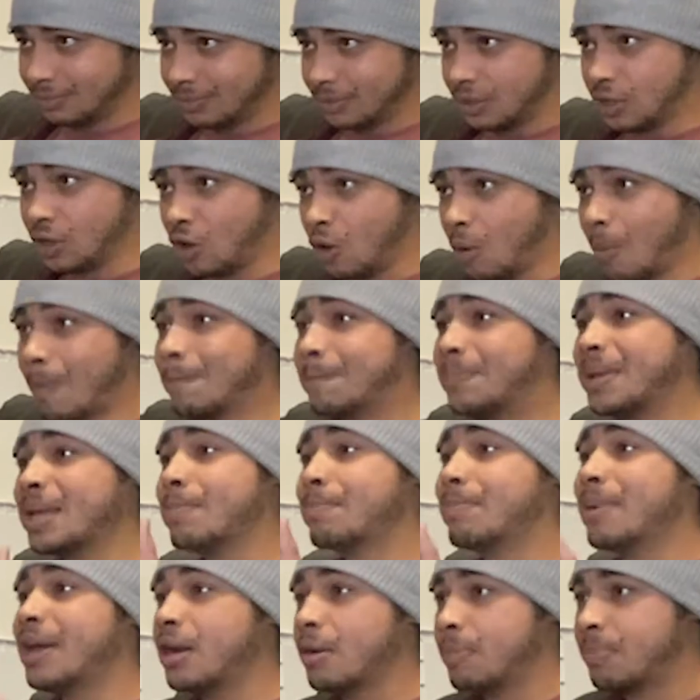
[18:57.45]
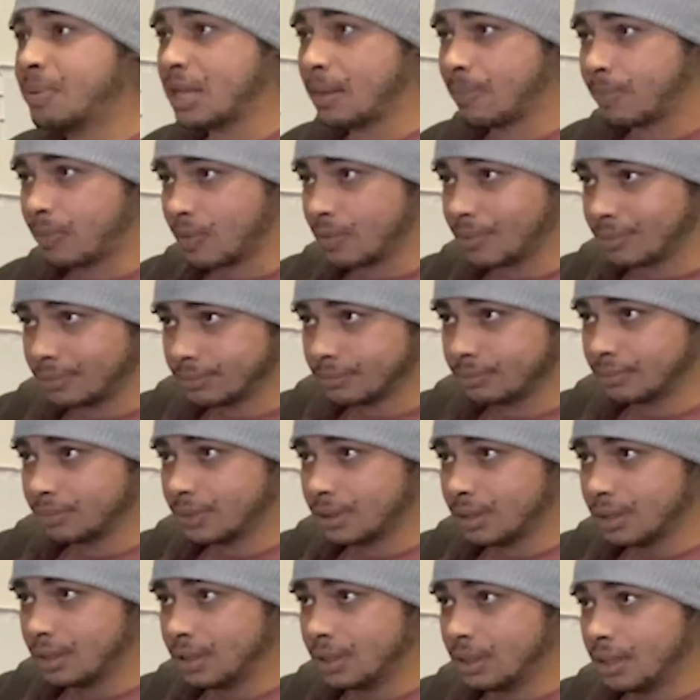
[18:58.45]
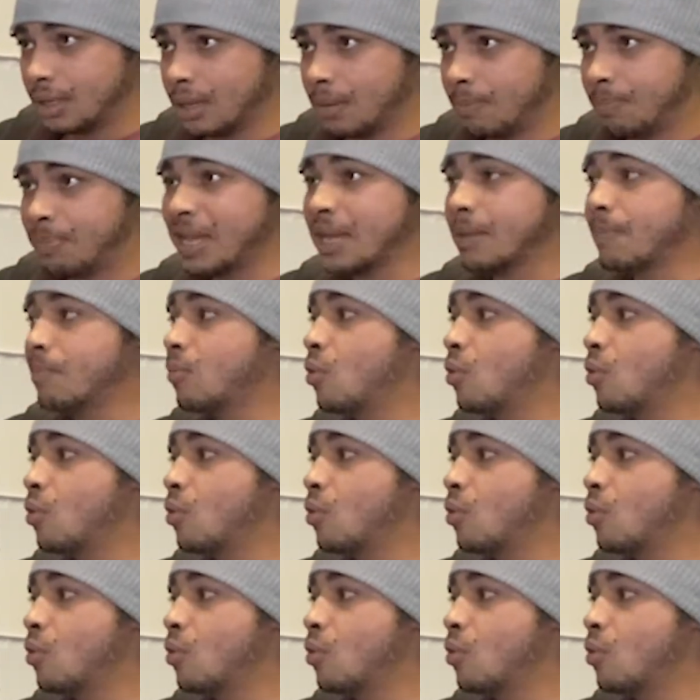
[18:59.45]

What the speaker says: You know, pick better people. Pick